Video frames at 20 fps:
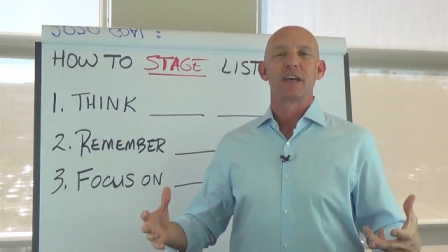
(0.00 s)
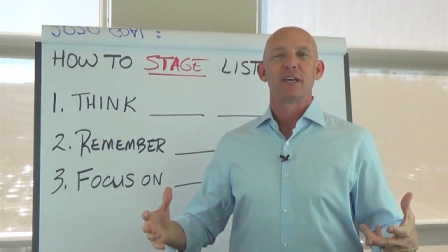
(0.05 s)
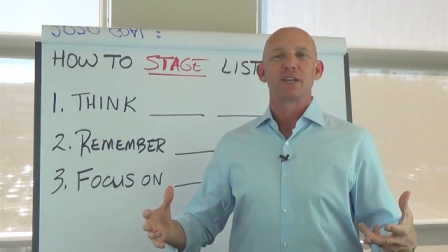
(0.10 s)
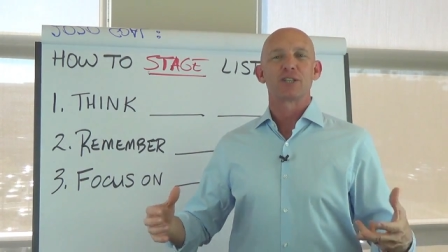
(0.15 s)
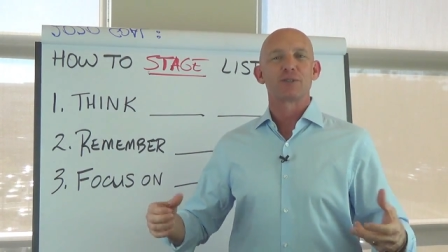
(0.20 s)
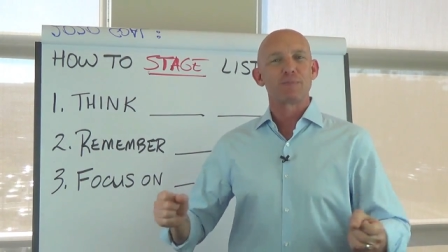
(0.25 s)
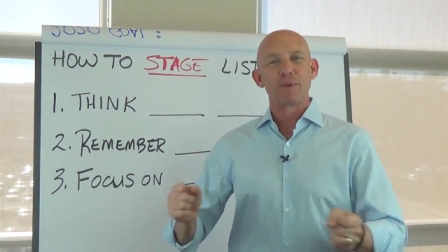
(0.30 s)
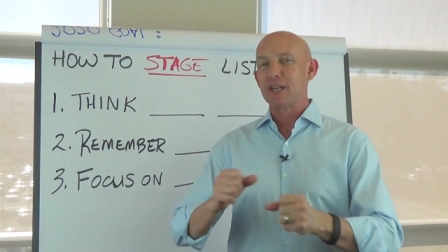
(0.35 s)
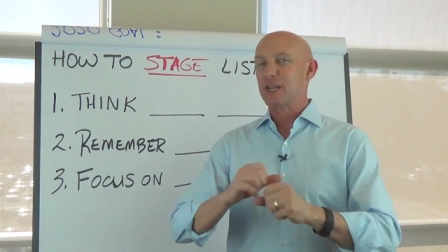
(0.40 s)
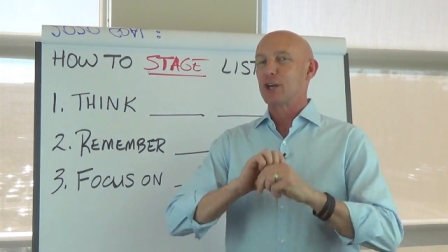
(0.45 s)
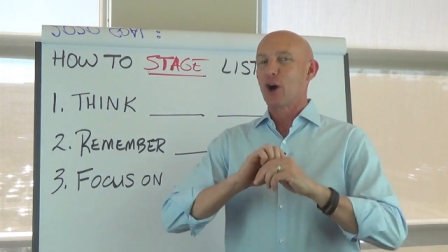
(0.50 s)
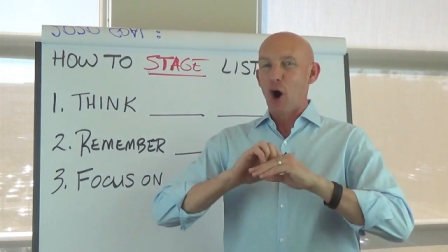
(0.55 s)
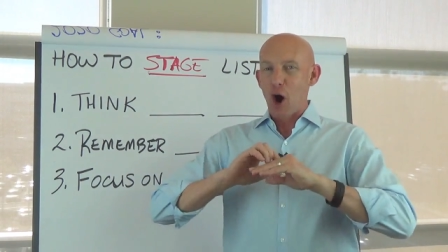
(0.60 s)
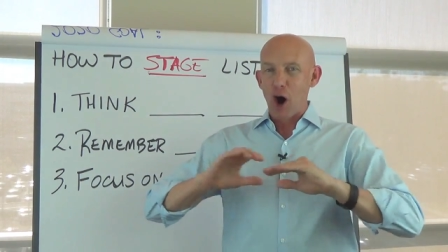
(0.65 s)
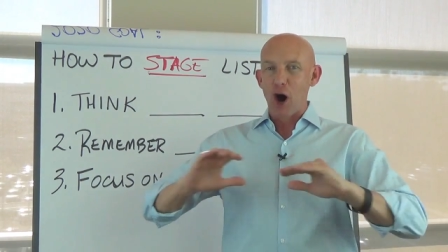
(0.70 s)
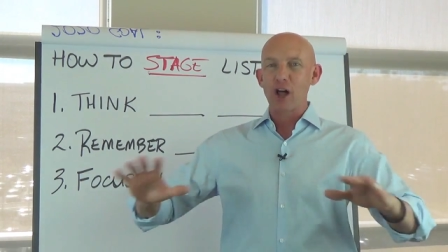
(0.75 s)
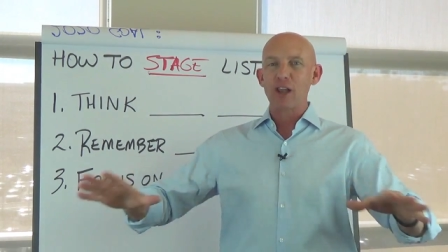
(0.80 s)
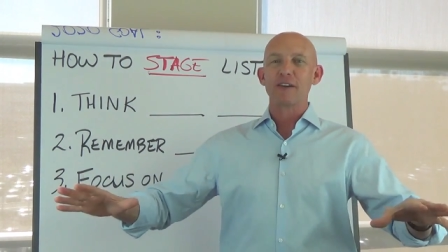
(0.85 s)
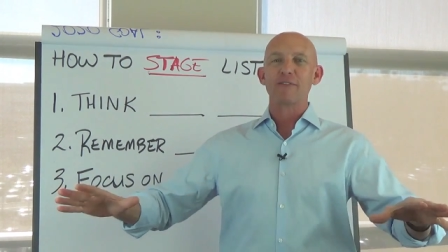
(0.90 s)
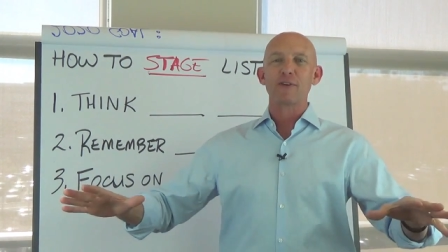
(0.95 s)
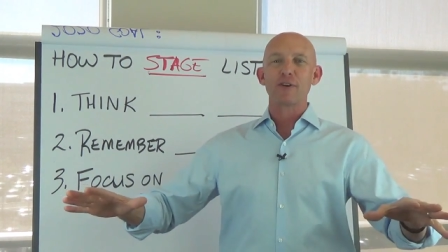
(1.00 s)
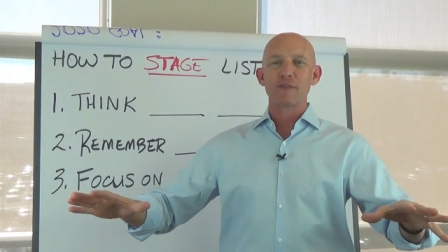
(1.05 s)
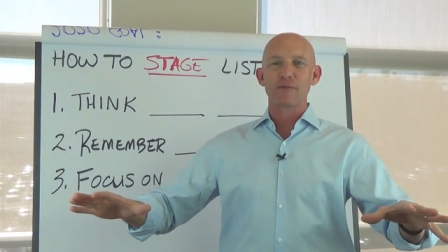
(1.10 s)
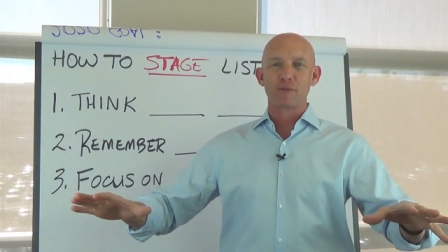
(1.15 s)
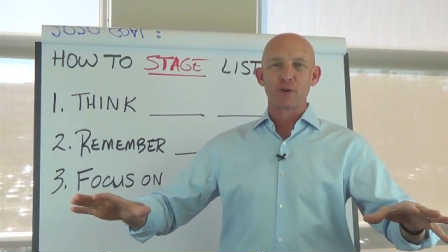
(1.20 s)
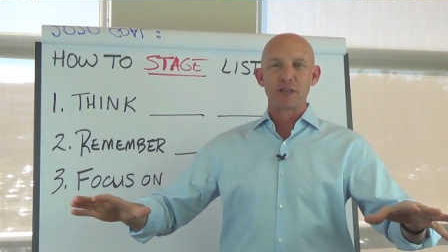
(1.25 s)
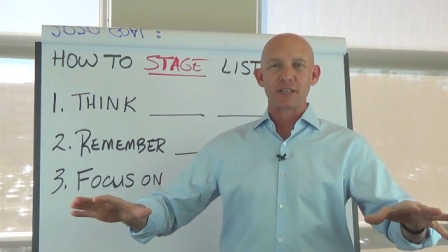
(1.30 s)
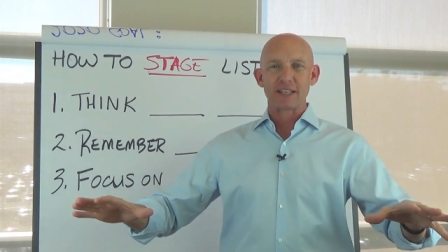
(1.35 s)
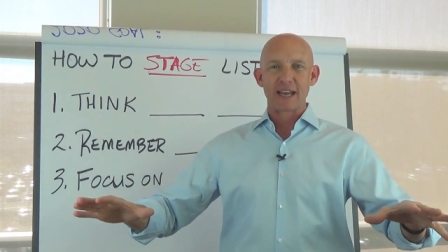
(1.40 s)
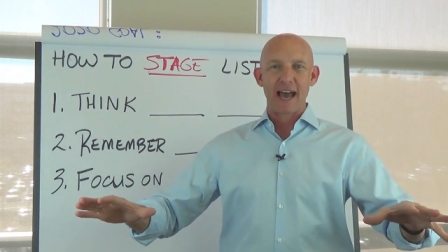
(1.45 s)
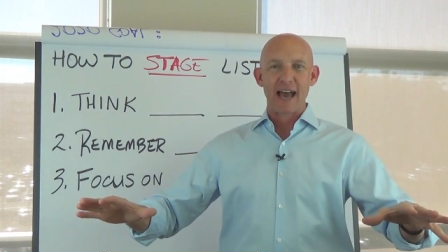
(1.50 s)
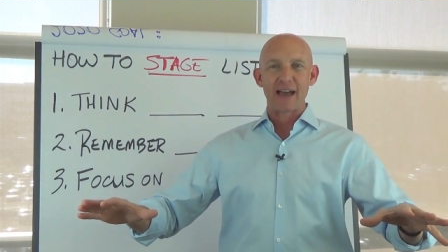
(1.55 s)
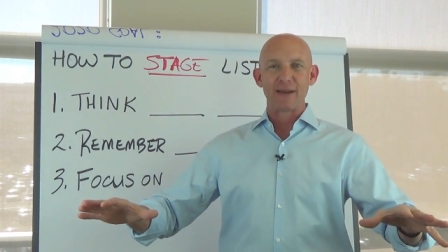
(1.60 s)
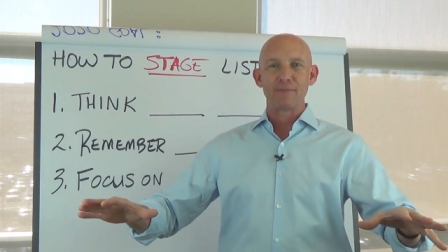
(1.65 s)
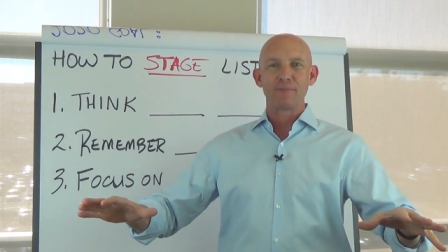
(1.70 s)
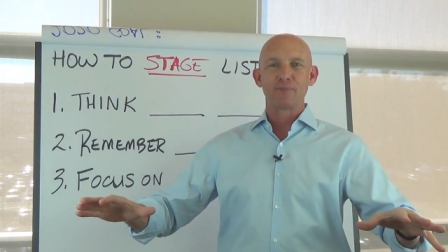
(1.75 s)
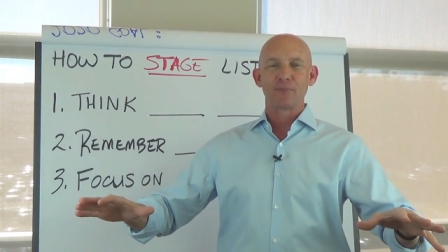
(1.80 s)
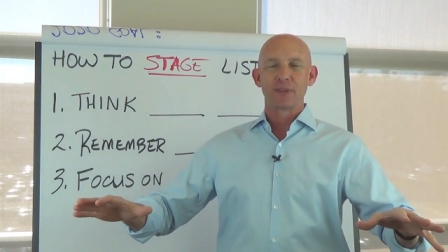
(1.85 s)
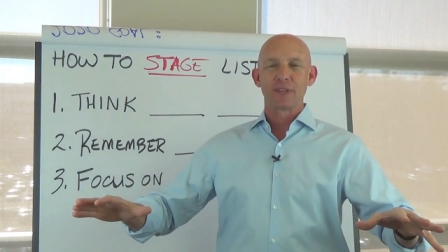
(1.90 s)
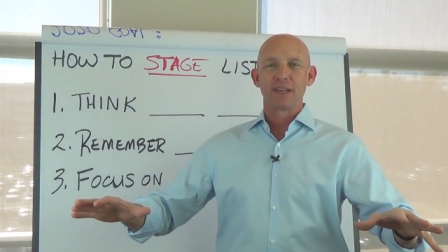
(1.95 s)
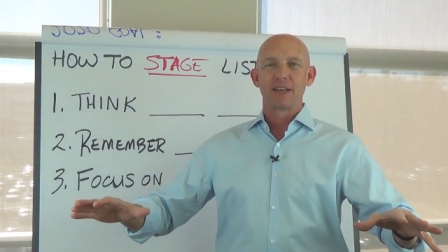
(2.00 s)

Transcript: spending all of her free time